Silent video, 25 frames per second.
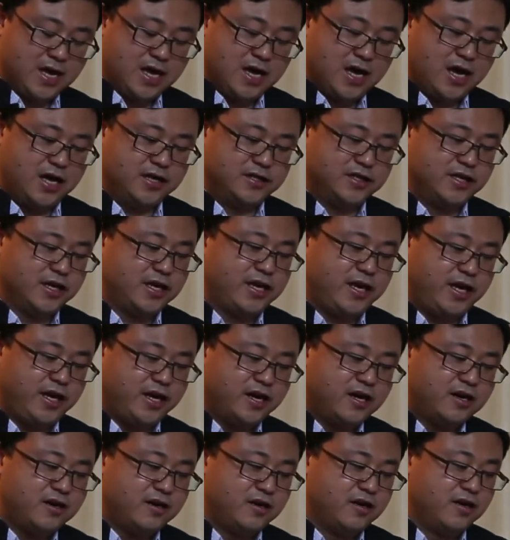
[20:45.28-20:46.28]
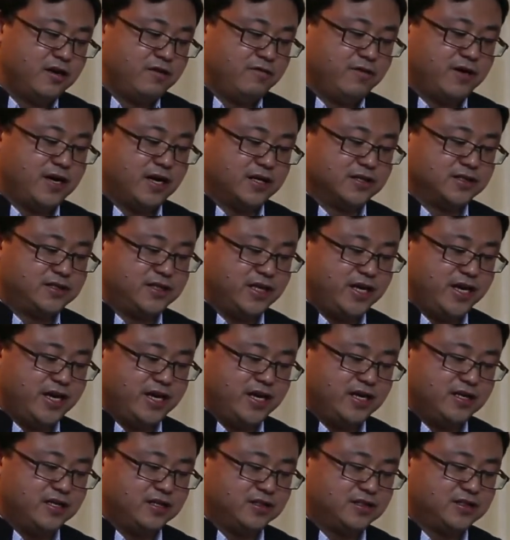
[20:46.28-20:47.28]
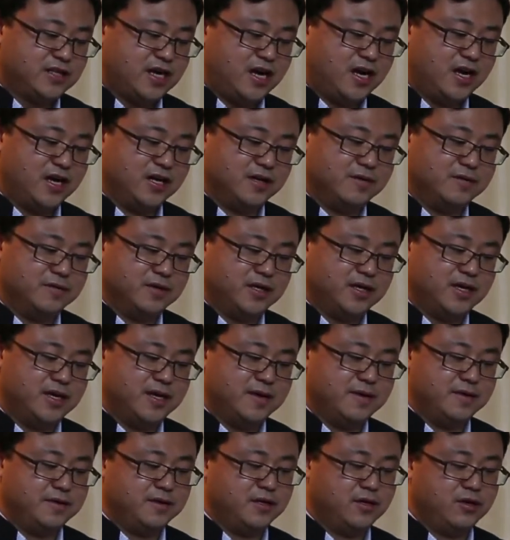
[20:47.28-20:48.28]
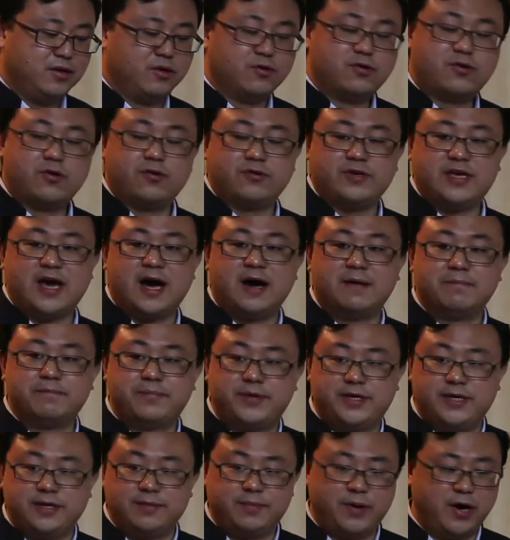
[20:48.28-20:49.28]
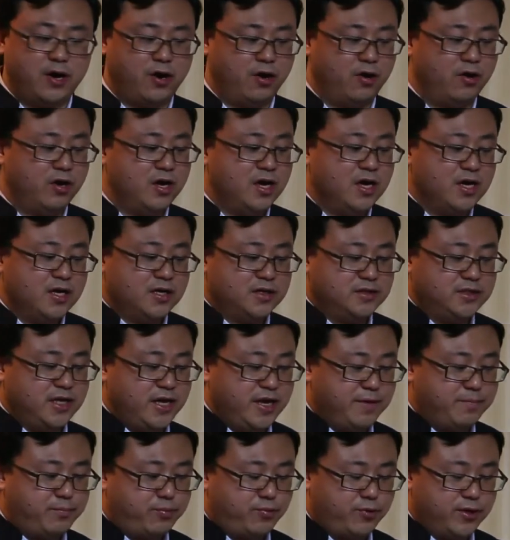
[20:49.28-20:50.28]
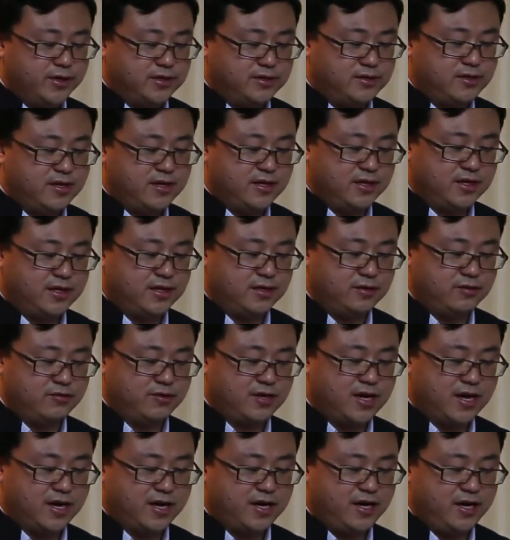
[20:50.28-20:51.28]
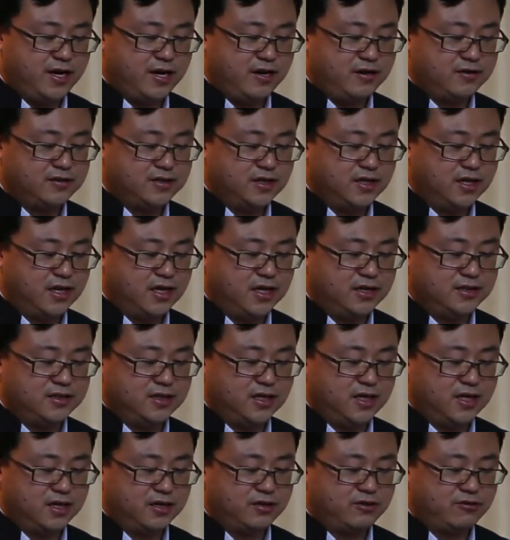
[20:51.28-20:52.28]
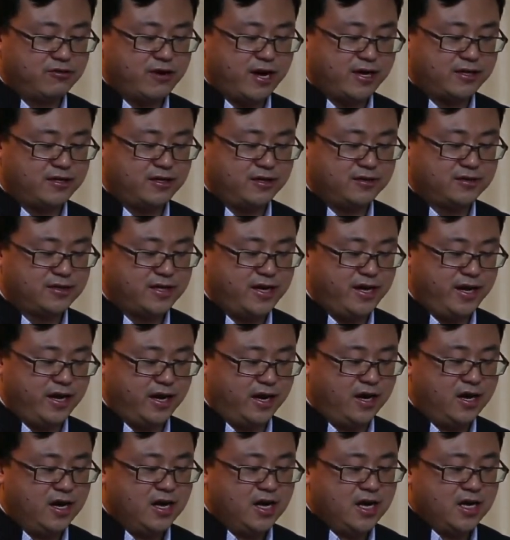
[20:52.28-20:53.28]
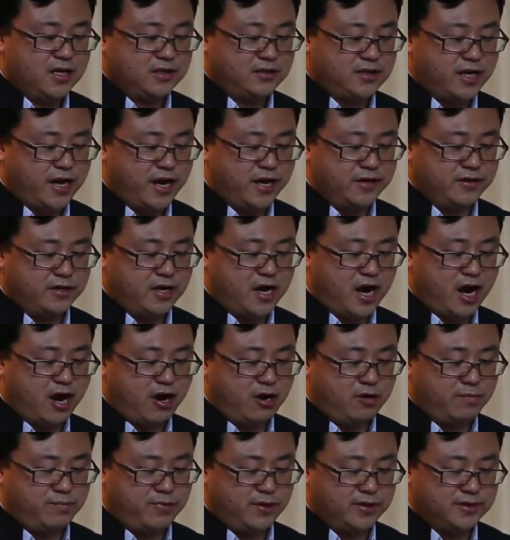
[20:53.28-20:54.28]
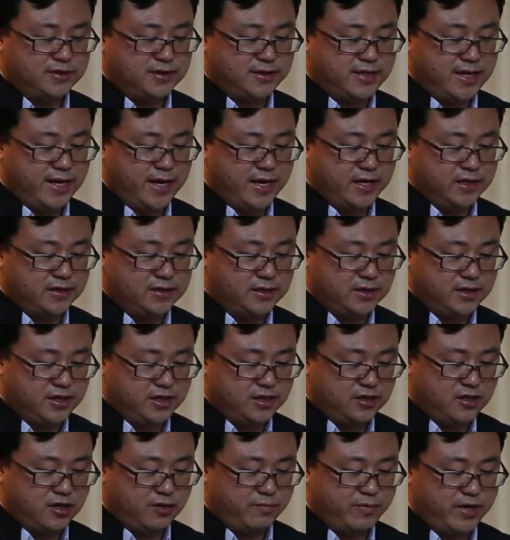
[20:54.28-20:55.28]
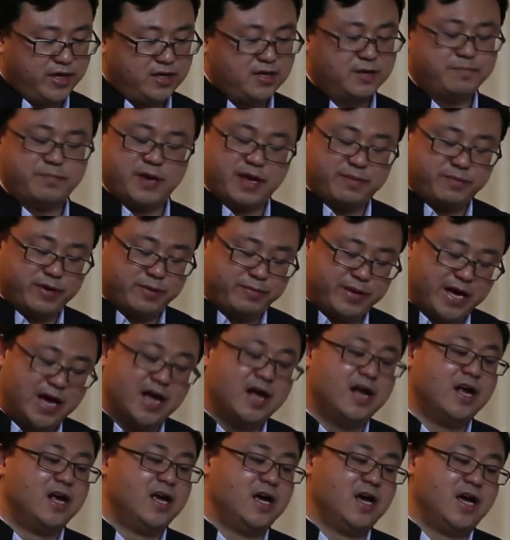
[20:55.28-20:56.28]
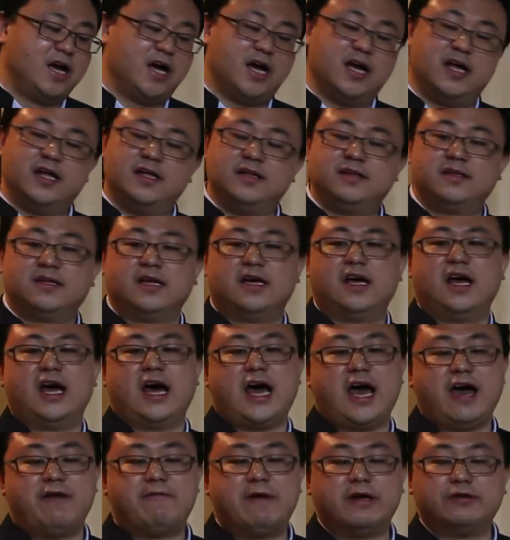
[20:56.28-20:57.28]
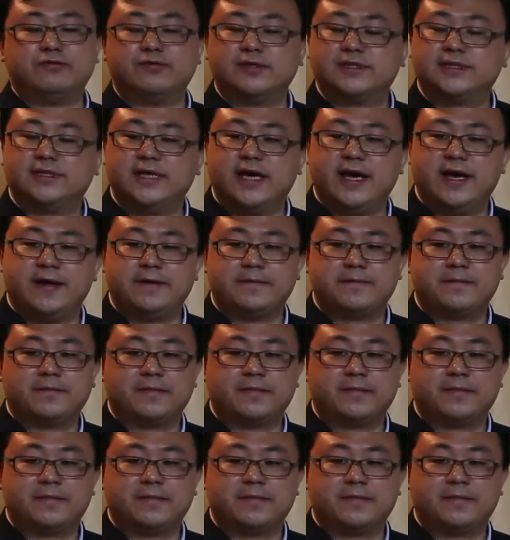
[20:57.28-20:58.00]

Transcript: And here we can see some local young people. They present, you can hear the characters here, China, Arab states, economic, blah, blah, blah. And I want to say